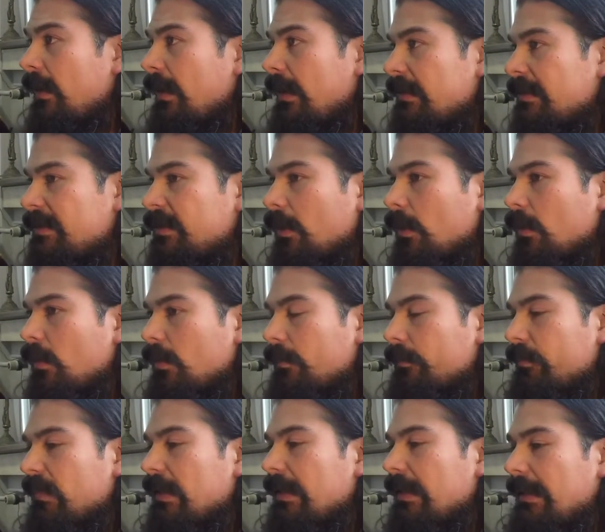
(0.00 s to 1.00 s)
And so
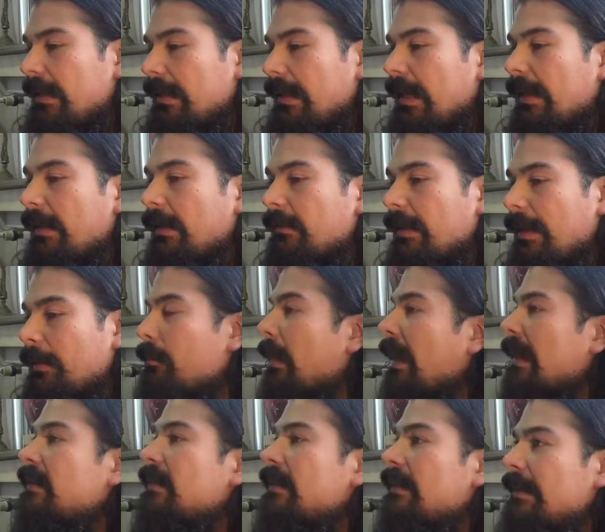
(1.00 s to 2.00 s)
I
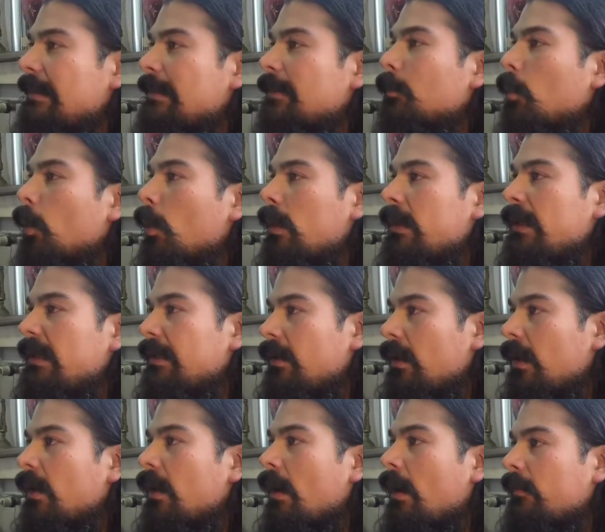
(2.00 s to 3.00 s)
mentioned this morning
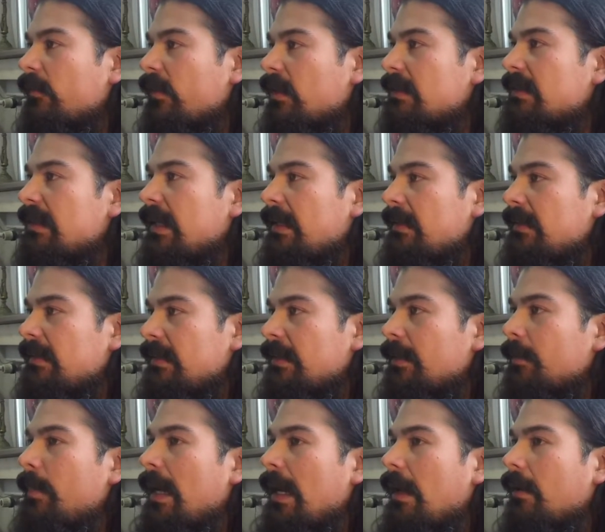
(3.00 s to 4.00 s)
during a conversation
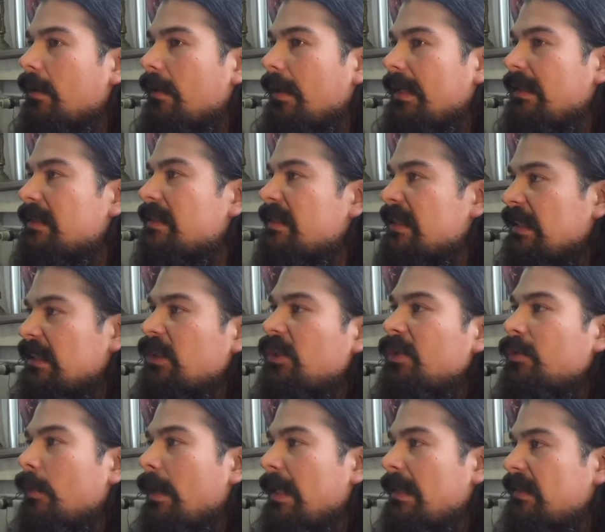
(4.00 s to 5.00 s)
about like
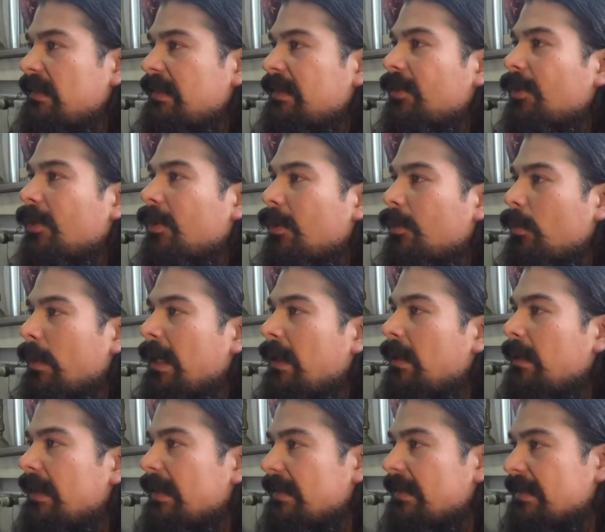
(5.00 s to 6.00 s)
situational
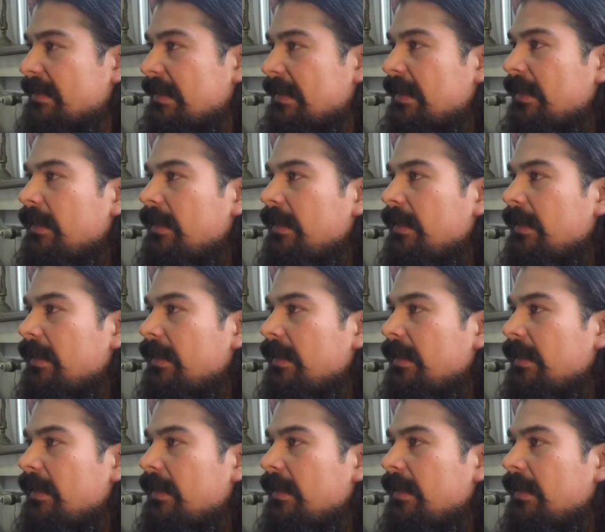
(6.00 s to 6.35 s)
awareness.